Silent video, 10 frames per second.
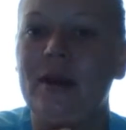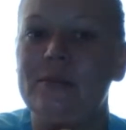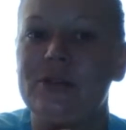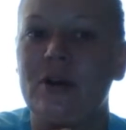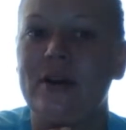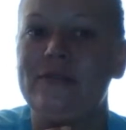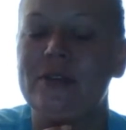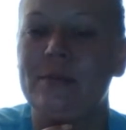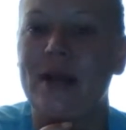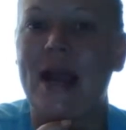I'm sorry if
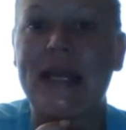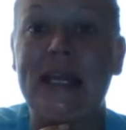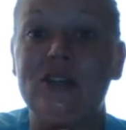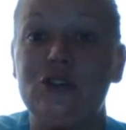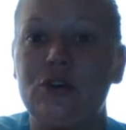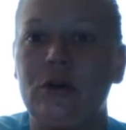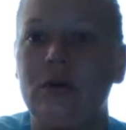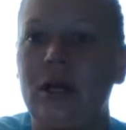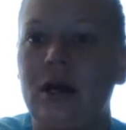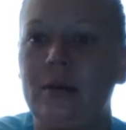I can't
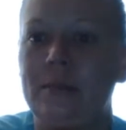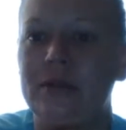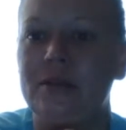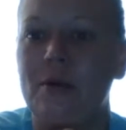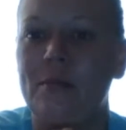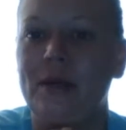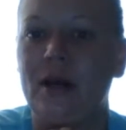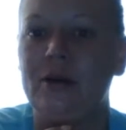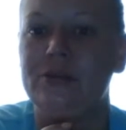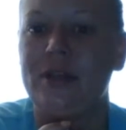scroll up at the
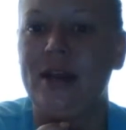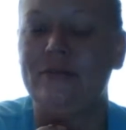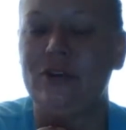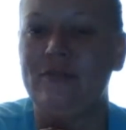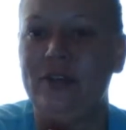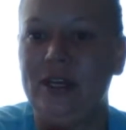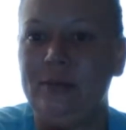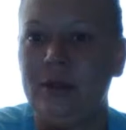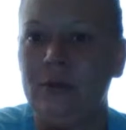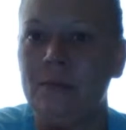moment. I'll do that after I feed
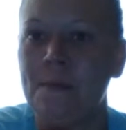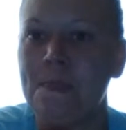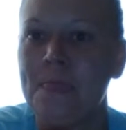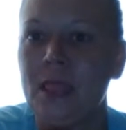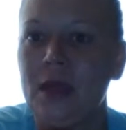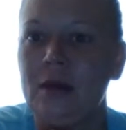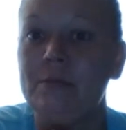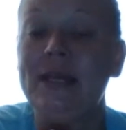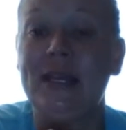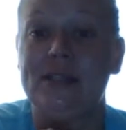him though.
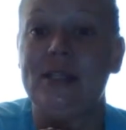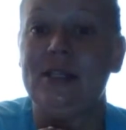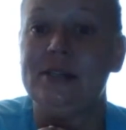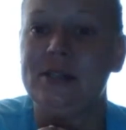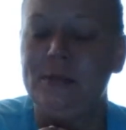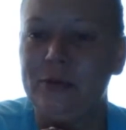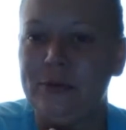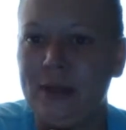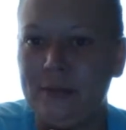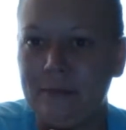But yes, he does sleep
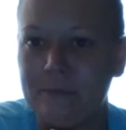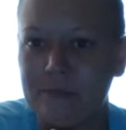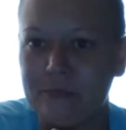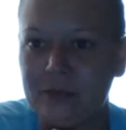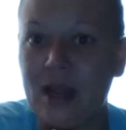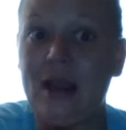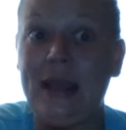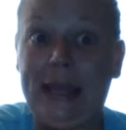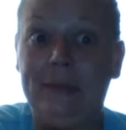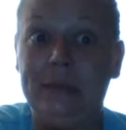with me.
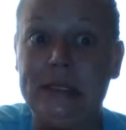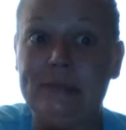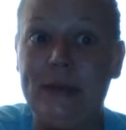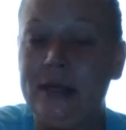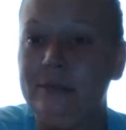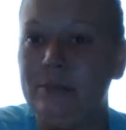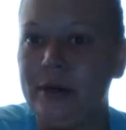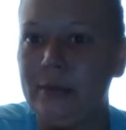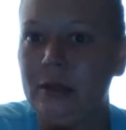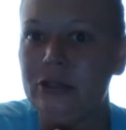I am his bed,
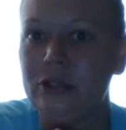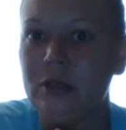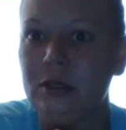pretty much.